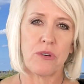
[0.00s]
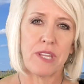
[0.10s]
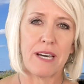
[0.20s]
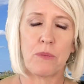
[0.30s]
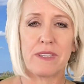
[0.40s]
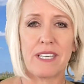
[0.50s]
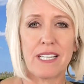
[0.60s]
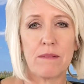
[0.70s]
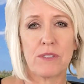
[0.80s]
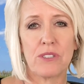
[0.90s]
that when they
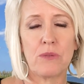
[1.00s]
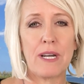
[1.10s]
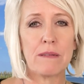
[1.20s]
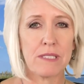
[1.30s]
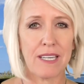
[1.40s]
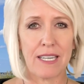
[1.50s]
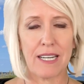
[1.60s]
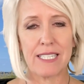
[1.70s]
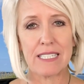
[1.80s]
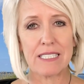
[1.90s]
come to the website, I
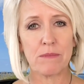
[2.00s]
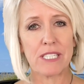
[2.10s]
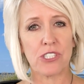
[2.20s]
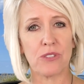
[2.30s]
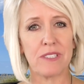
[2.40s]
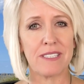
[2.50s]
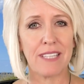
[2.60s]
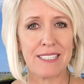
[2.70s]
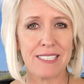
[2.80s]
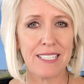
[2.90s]
need to make sure that
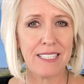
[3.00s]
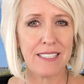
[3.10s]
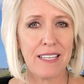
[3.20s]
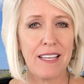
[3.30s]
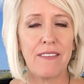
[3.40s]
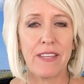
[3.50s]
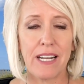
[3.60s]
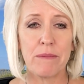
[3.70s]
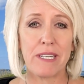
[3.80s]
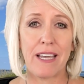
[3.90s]
they see that
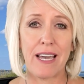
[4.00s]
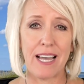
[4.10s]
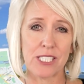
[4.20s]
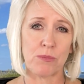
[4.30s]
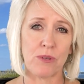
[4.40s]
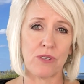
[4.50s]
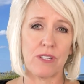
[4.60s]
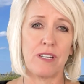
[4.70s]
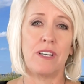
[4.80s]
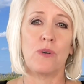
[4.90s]
I'm an Ashburn
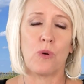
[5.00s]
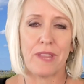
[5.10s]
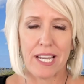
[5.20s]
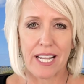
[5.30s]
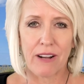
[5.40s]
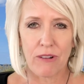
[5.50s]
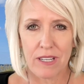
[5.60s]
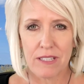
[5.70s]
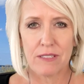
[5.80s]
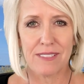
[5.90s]
or that
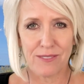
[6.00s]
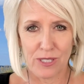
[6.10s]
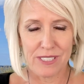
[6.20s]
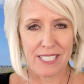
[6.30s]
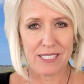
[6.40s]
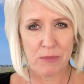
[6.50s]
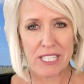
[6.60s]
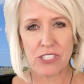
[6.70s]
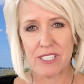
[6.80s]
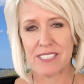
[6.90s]
area real estate
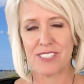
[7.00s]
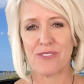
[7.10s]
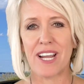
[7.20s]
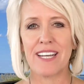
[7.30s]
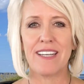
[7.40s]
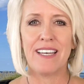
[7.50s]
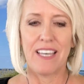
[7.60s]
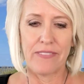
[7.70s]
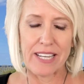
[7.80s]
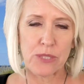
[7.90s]
specialist, right?
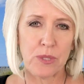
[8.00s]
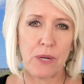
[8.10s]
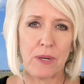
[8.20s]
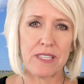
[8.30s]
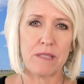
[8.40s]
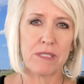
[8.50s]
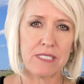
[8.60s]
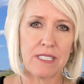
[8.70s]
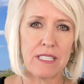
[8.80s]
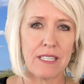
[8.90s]
And that's what I want them to
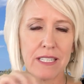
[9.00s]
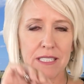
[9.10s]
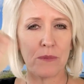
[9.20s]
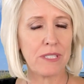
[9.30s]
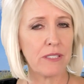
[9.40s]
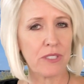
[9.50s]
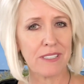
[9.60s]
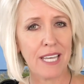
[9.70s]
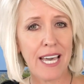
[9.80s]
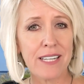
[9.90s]
see. And then when they look at
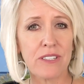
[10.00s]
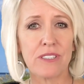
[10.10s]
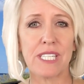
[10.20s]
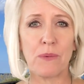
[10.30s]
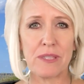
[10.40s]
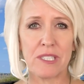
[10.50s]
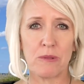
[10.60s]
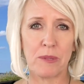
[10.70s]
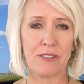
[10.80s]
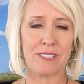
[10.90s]
the headers, I want them to
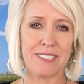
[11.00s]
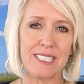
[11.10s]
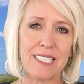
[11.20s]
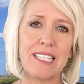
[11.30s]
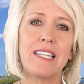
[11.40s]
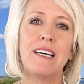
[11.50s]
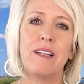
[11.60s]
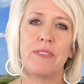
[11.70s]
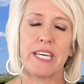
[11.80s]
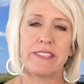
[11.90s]
be able to see
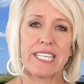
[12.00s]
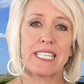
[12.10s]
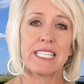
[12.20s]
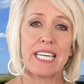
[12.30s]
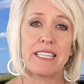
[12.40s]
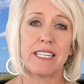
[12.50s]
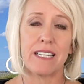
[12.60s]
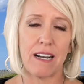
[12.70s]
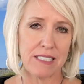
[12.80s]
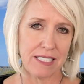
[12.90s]
that they can get the
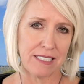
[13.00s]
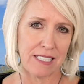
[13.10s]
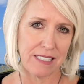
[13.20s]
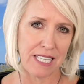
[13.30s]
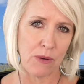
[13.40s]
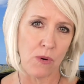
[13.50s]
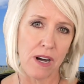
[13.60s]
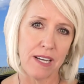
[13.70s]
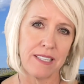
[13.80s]
content that they want.